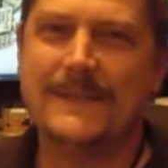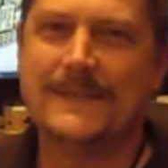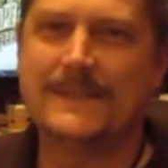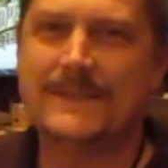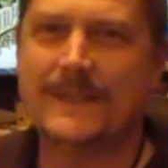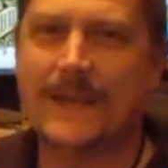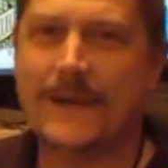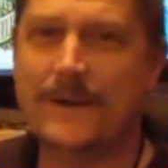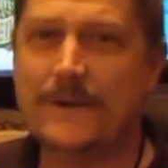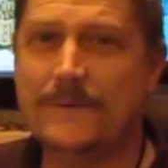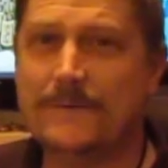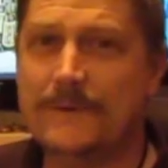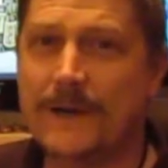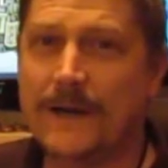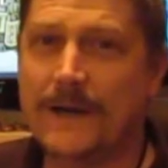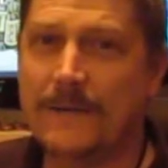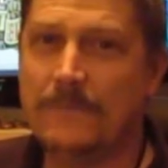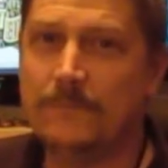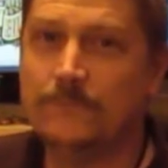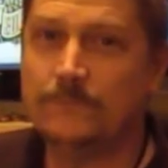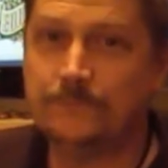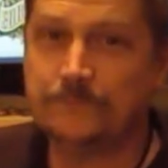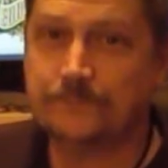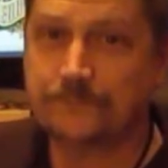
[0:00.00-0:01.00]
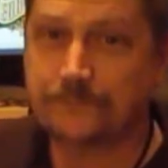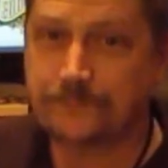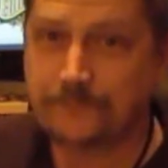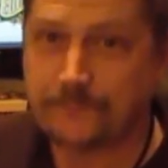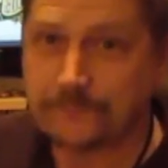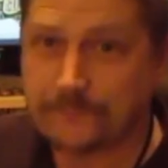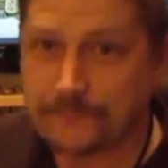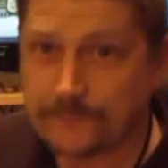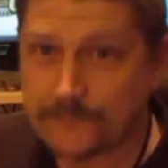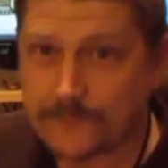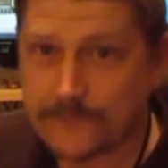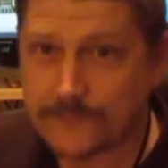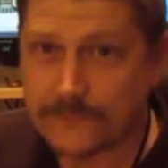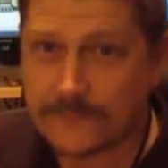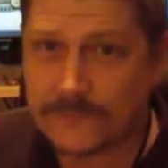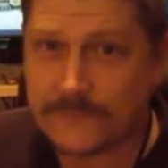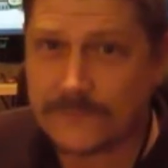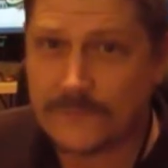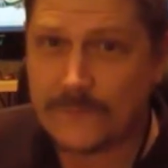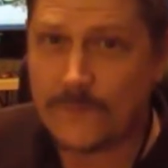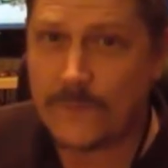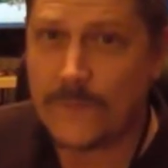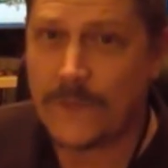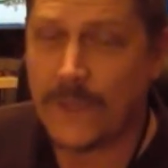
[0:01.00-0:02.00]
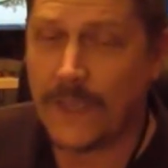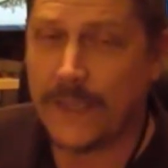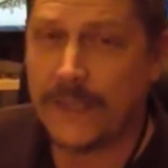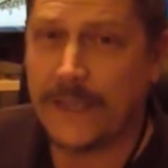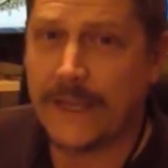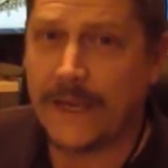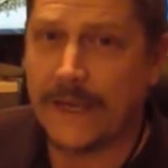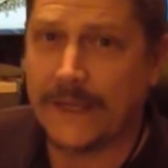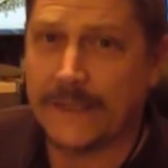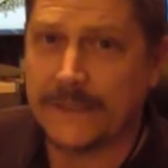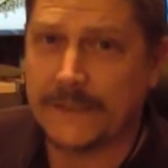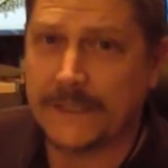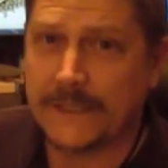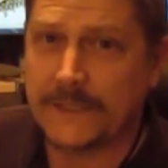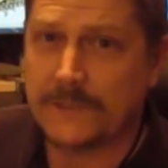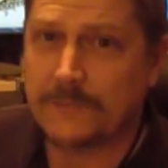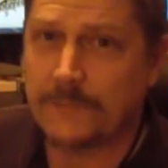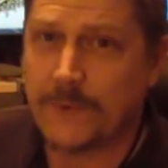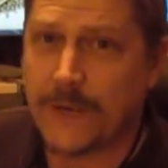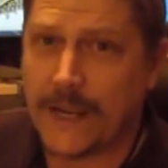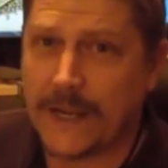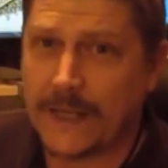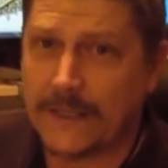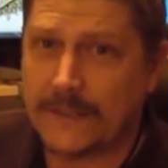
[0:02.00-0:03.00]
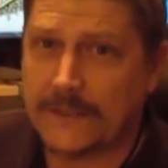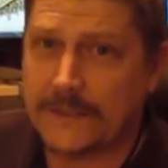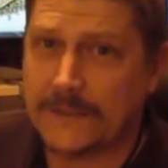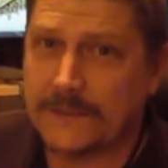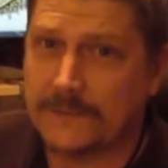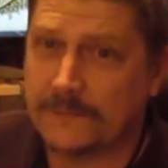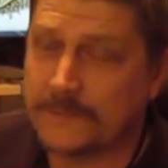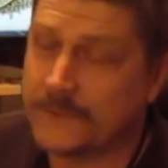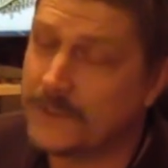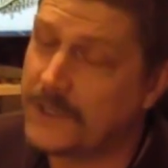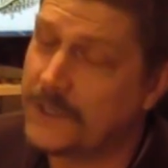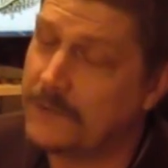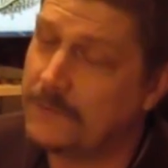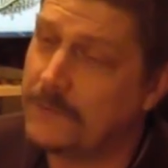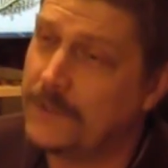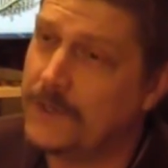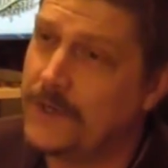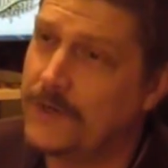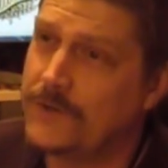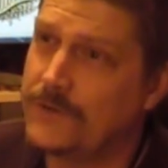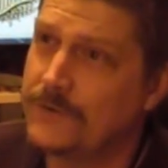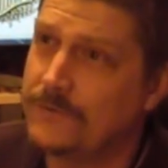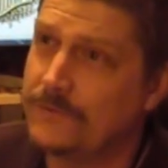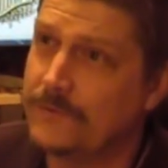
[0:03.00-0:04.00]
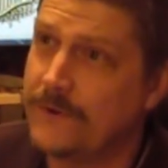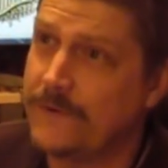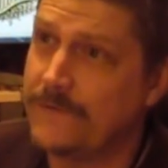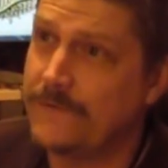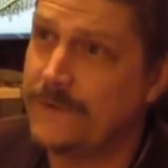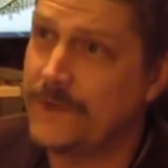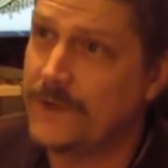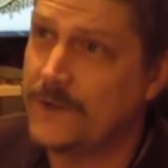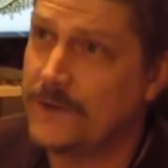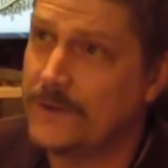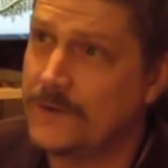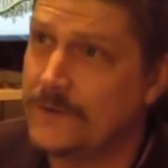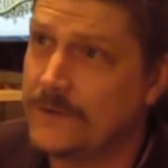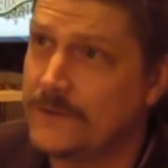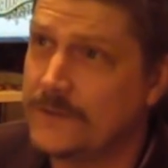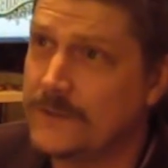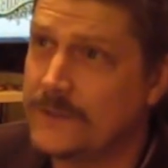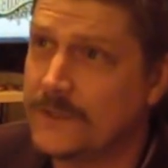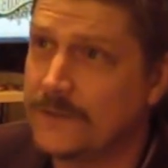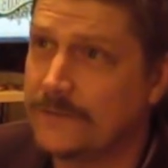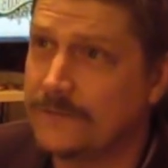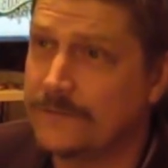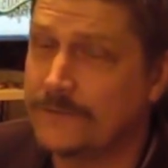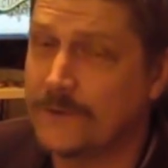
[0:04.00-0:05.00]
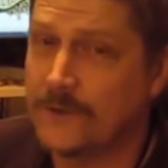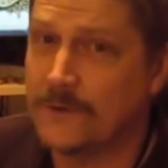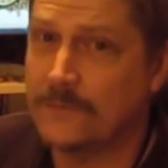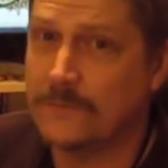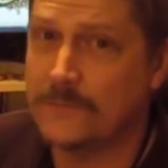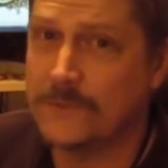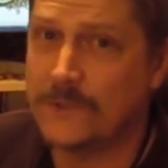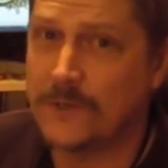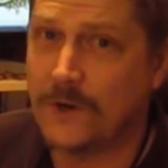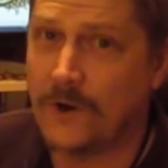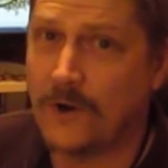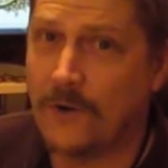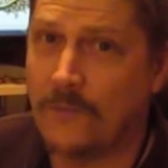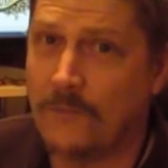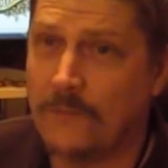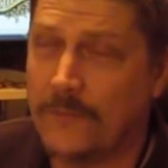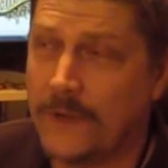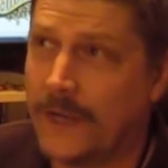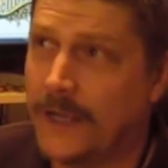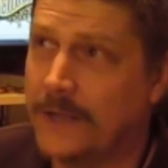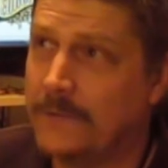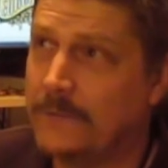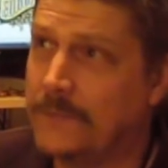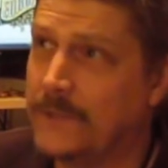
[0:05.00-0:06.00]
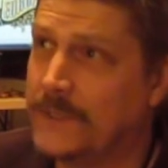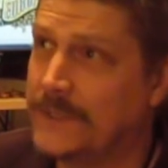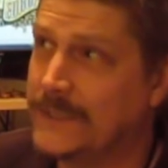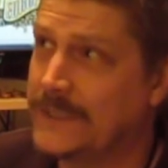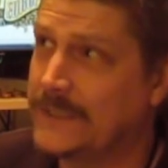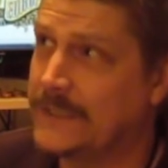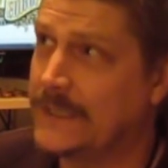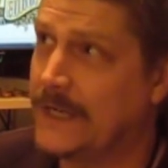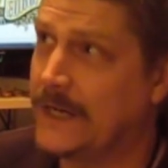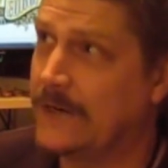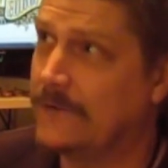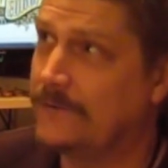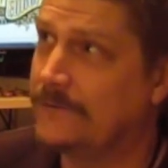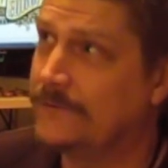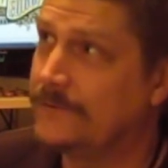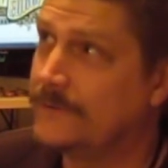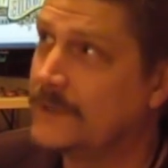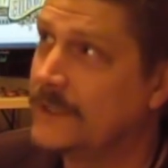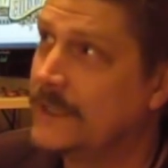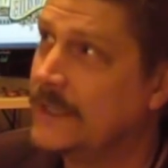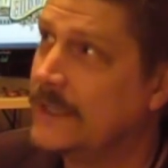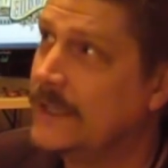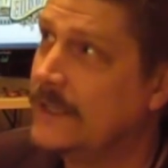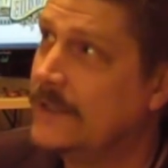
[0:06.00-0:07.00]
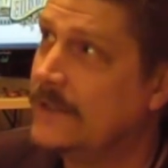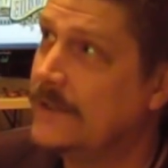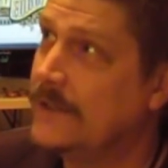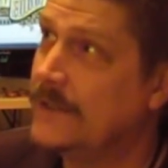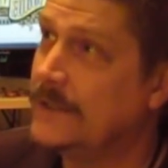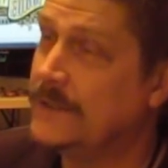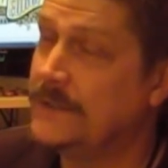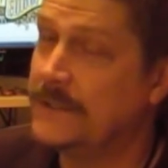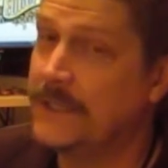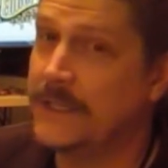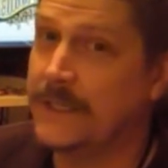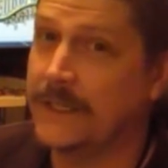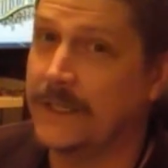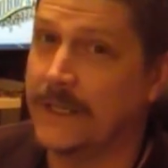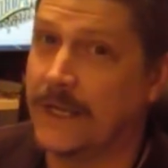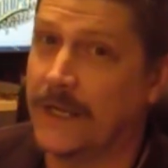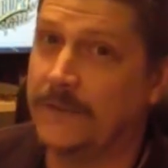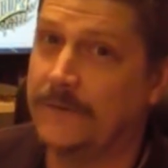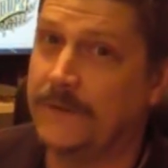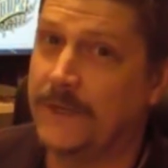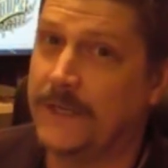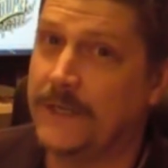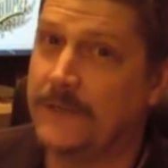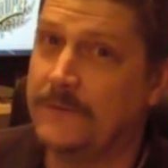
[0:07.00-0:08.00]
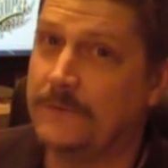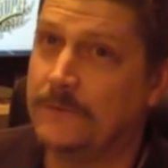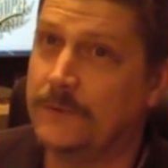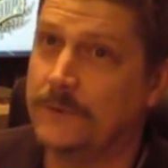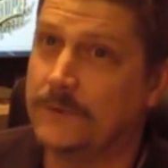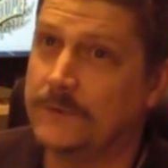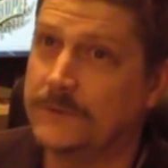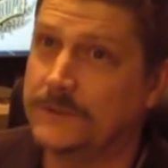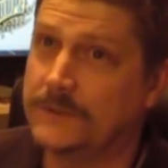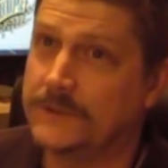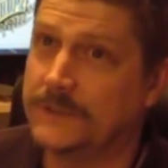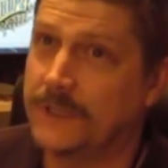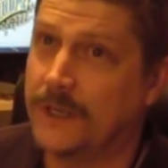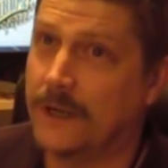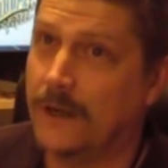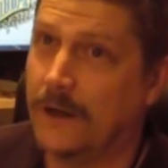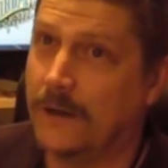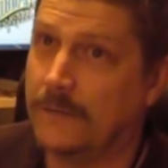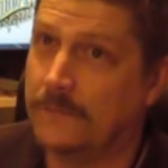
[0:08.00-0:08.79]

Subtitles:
So yeah, expect some commercial reviews from Tom and myself. I didn't know he was